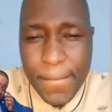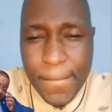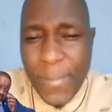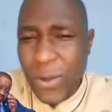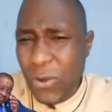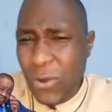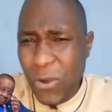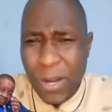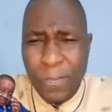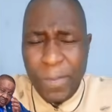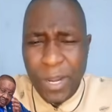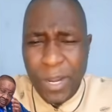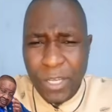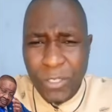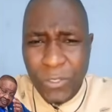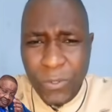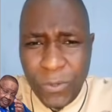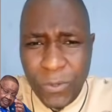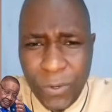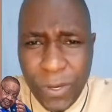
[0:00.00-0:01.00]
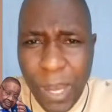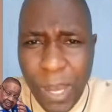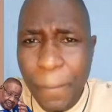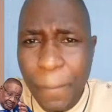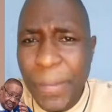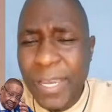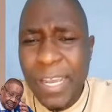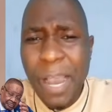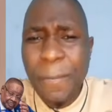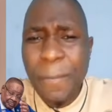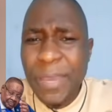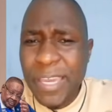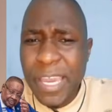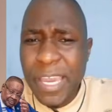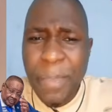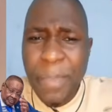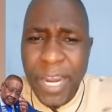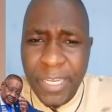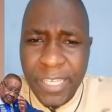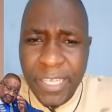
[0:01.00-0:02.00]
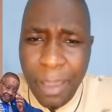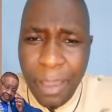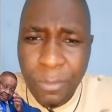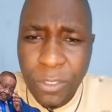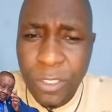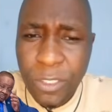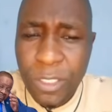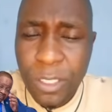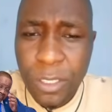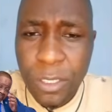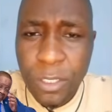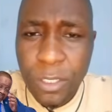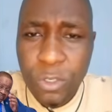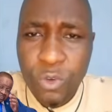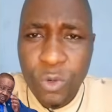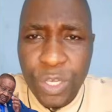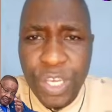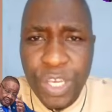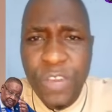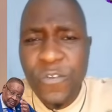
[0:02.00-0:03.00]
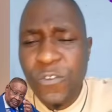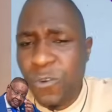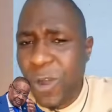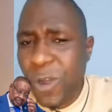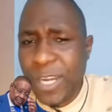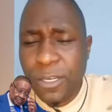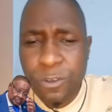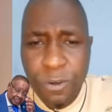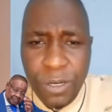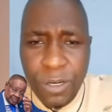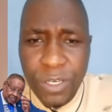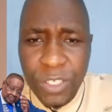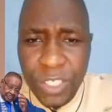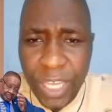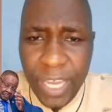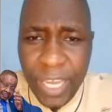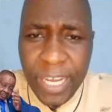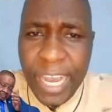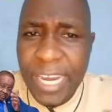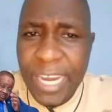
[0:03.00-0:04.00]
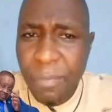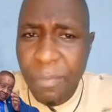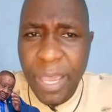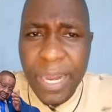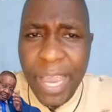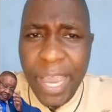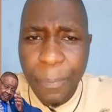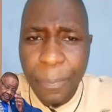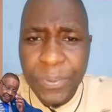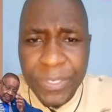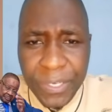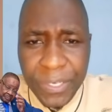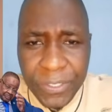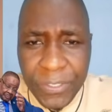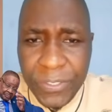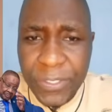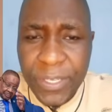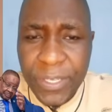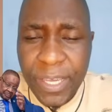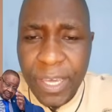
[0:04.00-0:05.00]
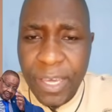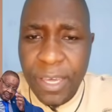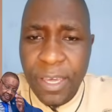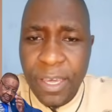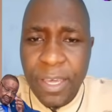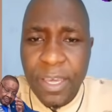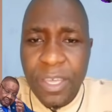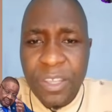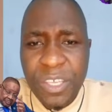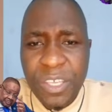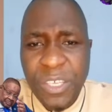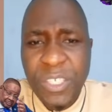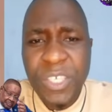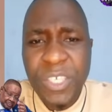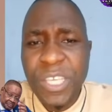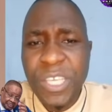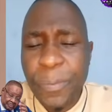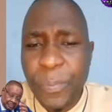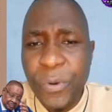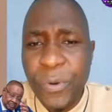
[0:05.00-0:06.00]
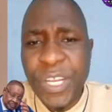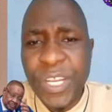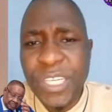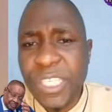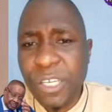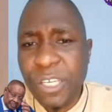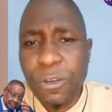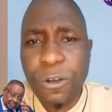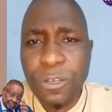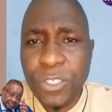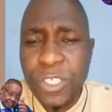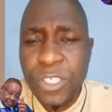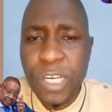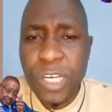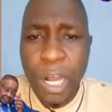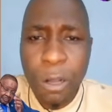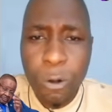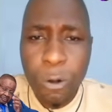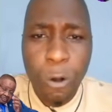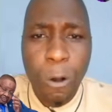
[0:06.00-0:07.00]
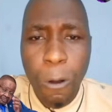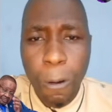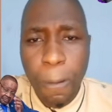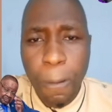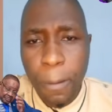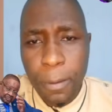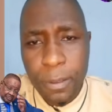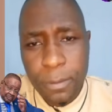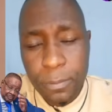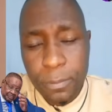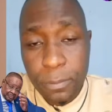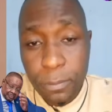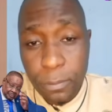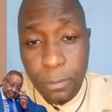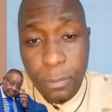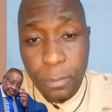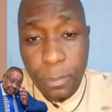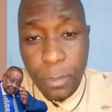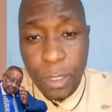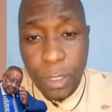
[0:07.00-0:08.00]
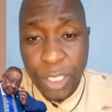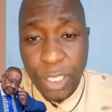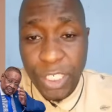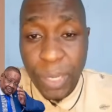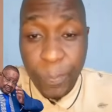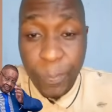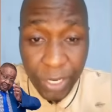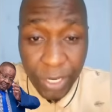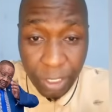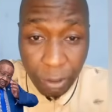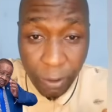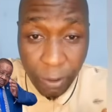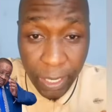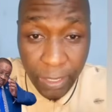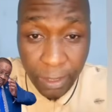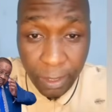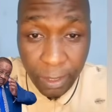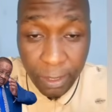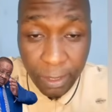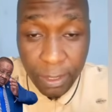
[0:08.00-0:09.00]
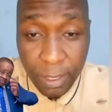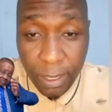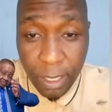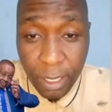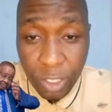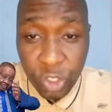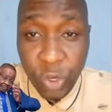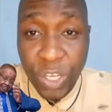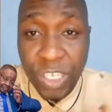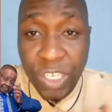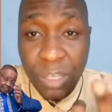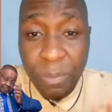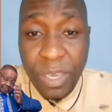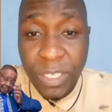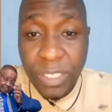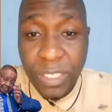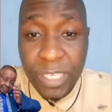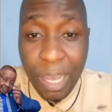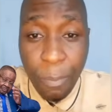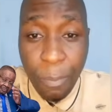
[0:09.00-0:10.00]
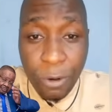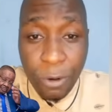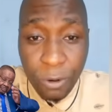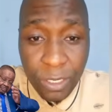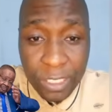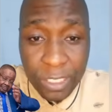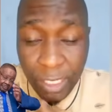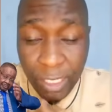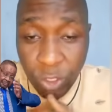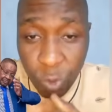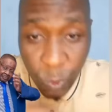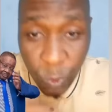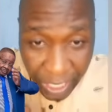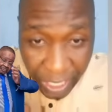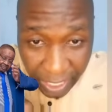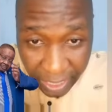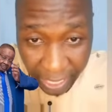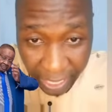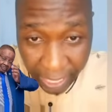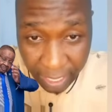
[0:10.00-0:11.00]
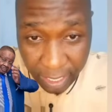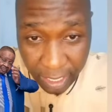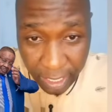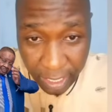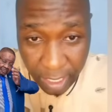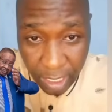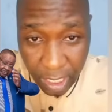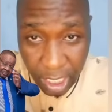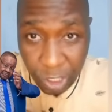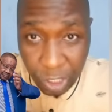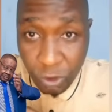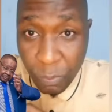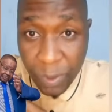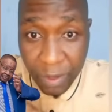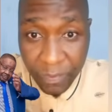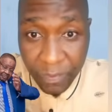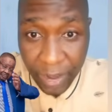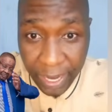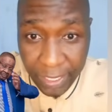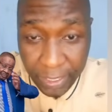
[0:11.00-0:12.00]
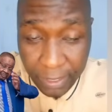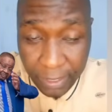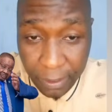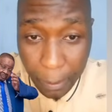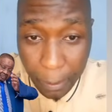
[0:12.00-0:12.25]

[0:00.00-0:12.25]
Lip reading: God bless you. I'll be coming here many times to give you what God is saying and many updates. This is a political struggle. It's a political what? So it means someone not just win there. It will be a fight.